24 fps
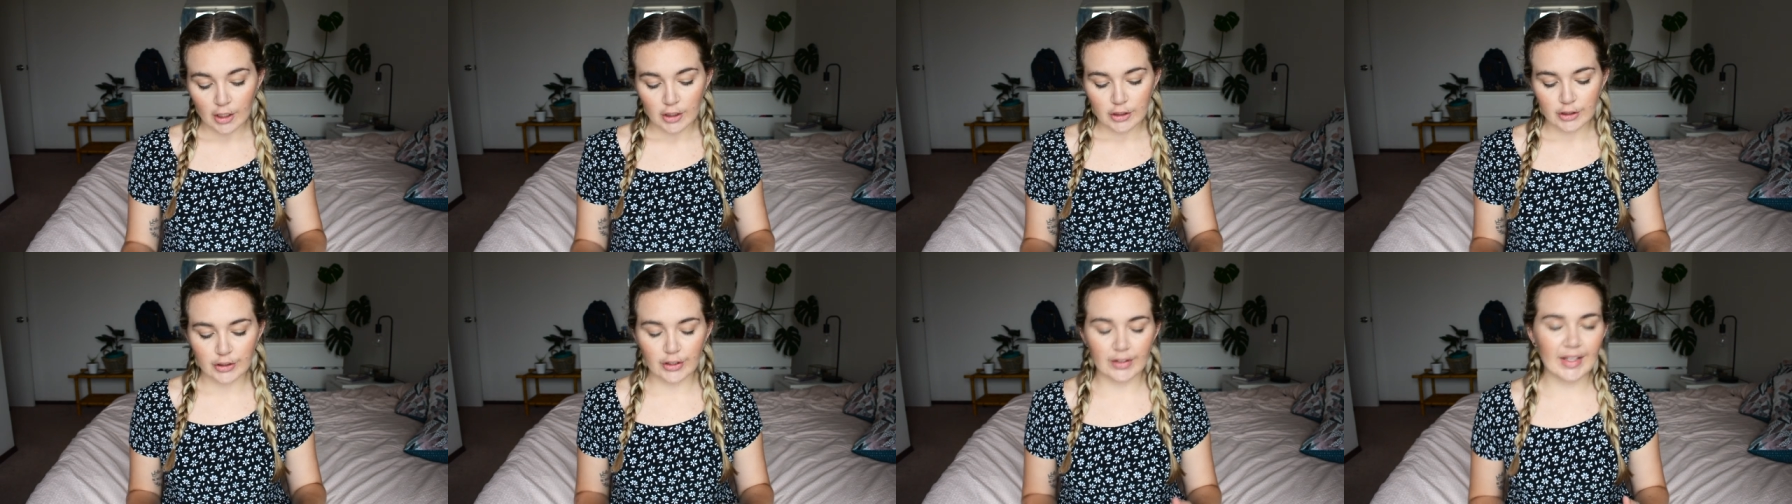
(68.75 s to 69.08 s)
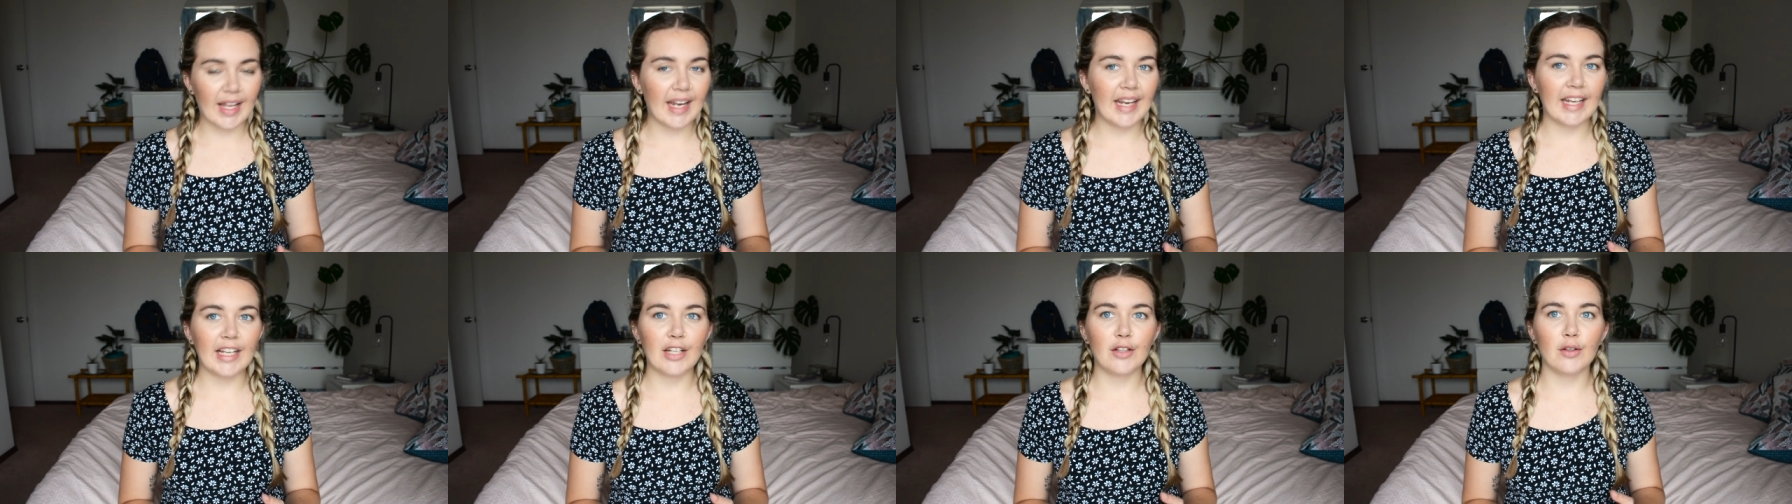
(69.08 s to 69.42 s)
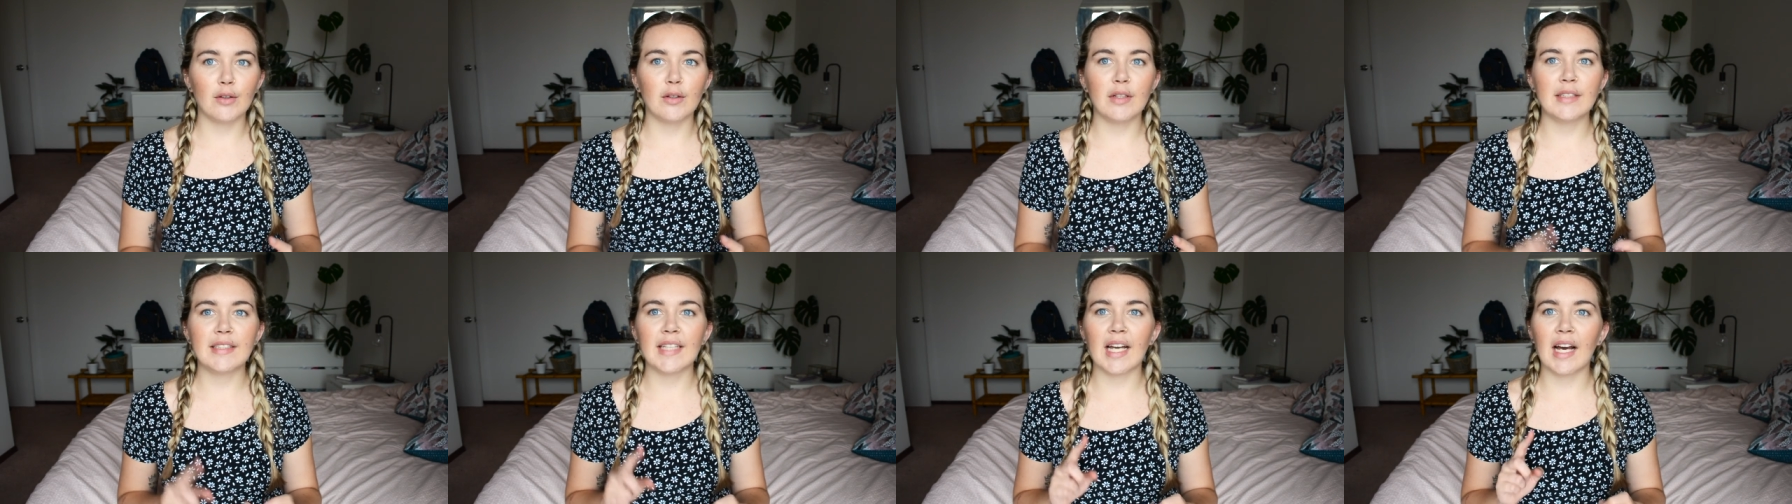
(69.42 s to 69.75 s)
So that
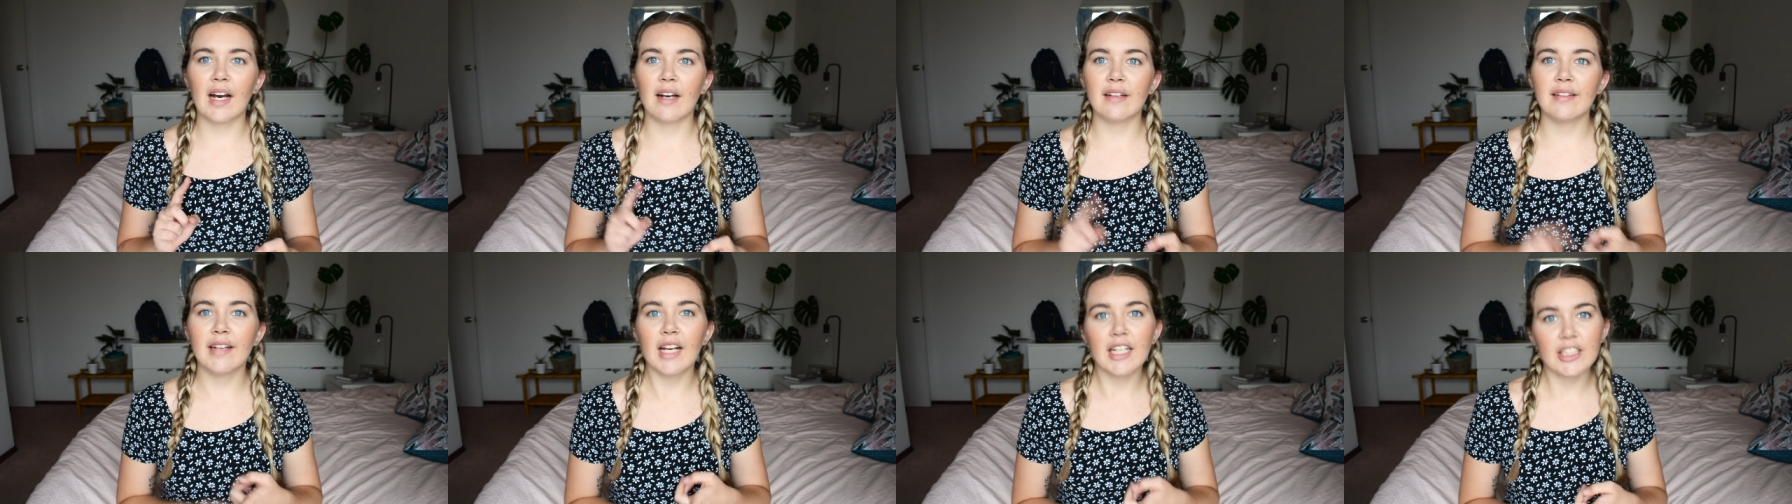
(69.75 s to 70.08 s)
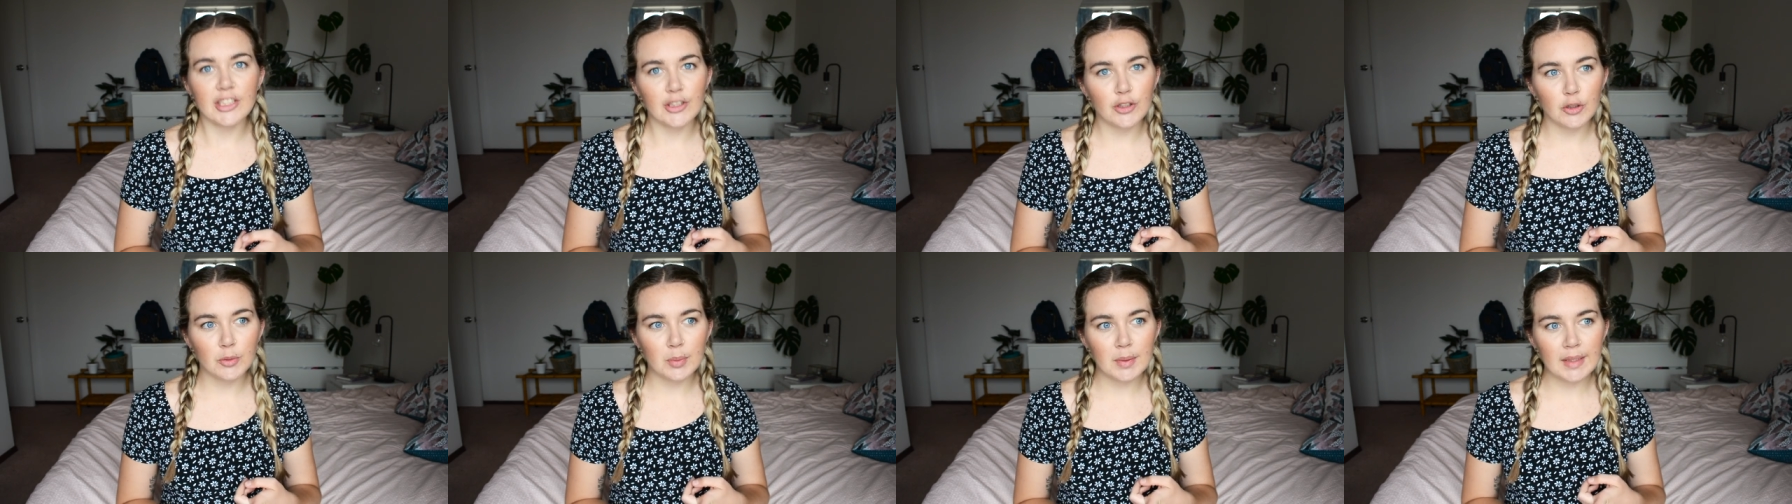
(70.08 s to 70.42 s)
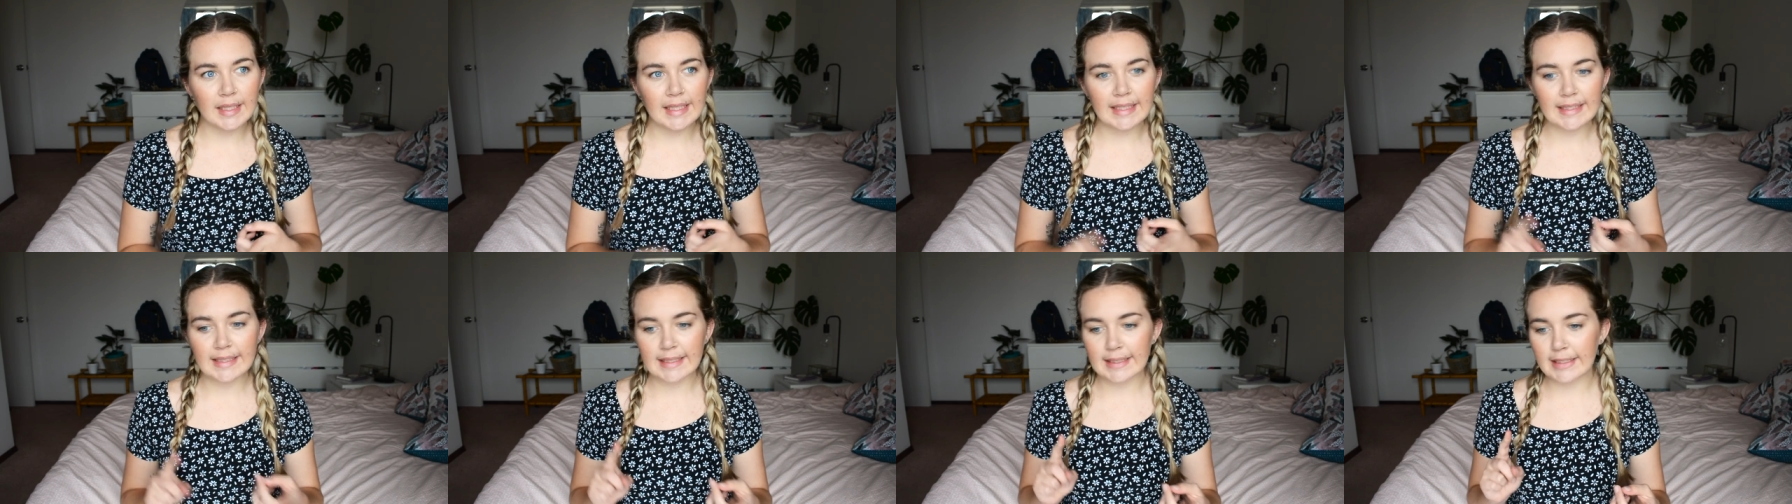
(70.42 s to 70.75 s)
includes our national
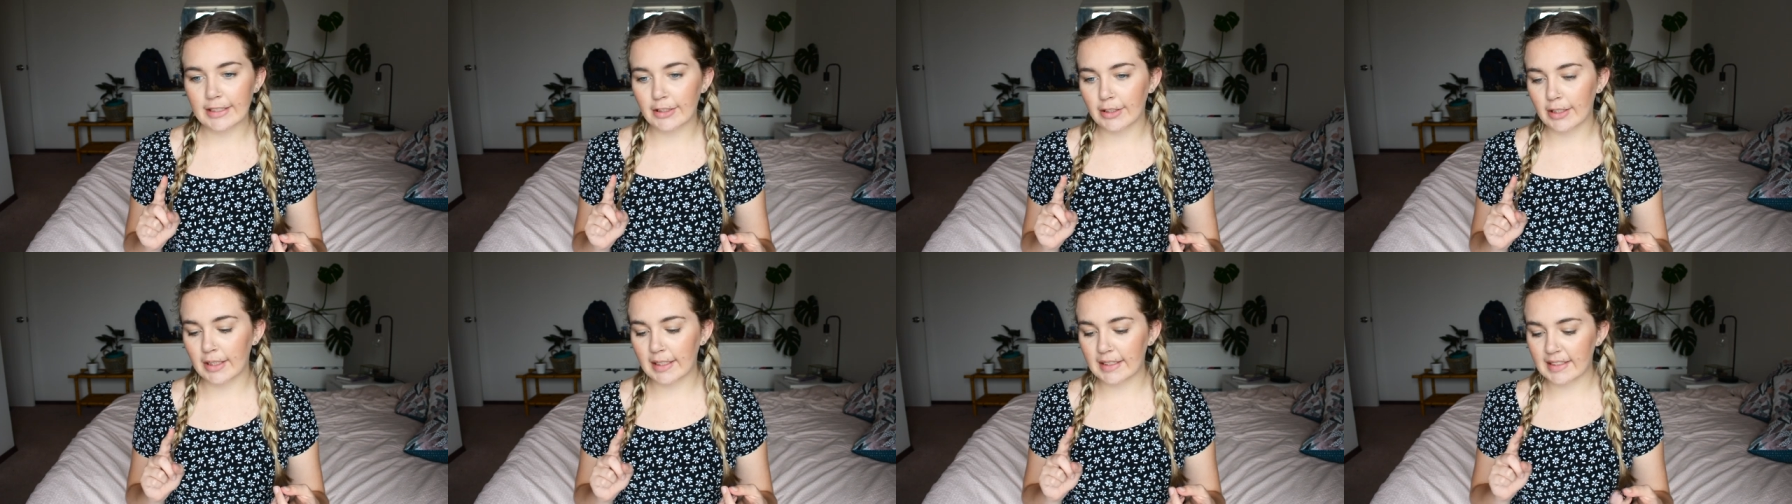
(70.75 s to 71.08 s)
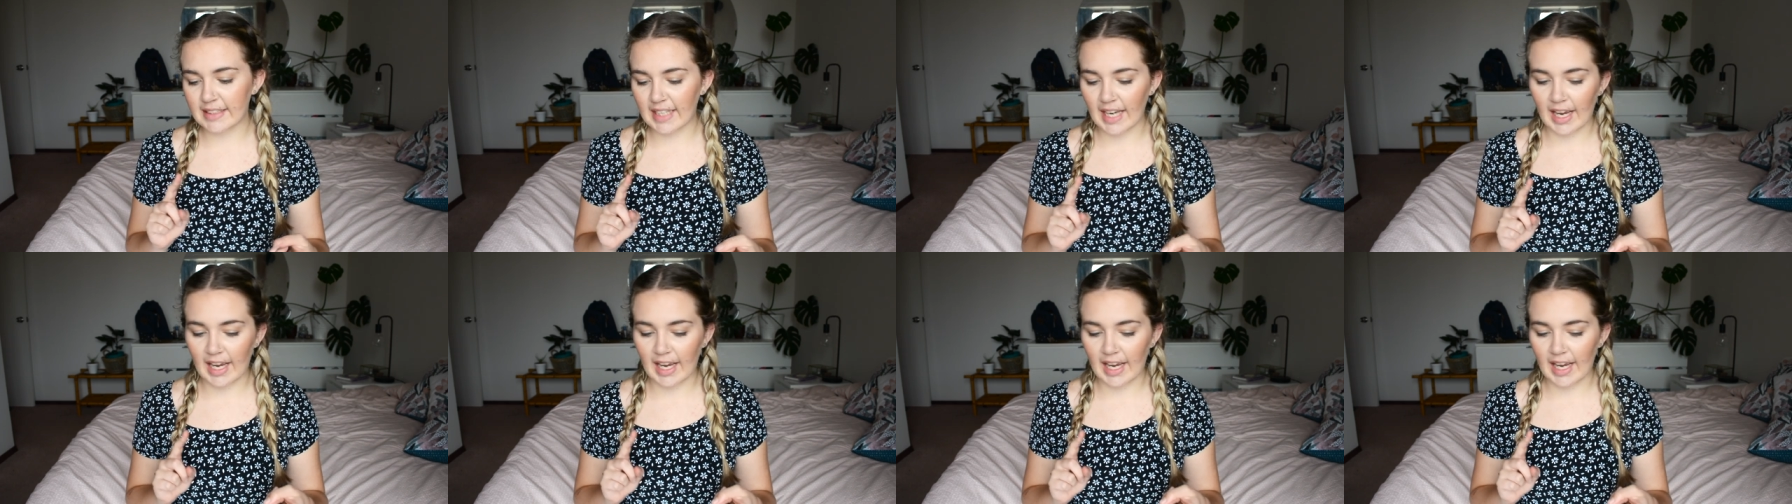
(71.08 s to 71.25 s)
police clearance,